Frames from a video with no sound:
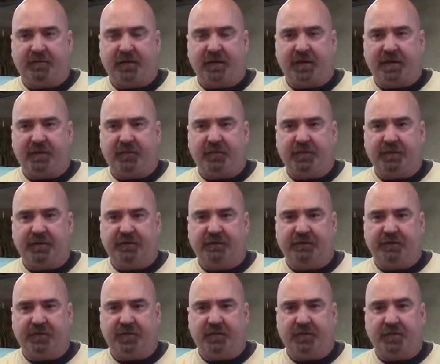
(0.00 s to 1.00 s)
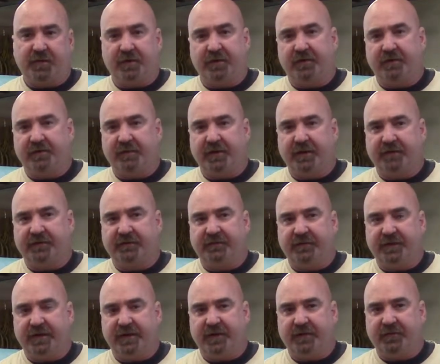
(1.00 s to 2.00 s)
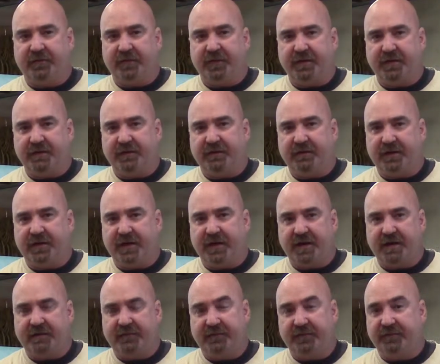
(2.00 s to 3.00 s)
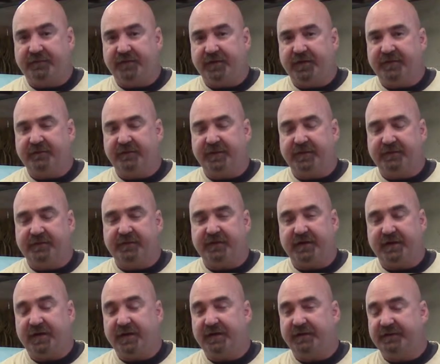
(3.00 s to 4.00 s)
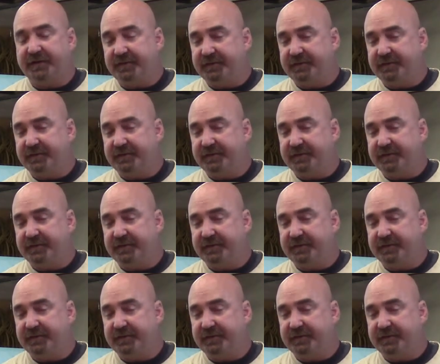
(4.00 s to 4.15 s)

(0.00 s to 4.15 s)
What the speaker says: plywood, so we're going to replace that with a self-leveling C-cast.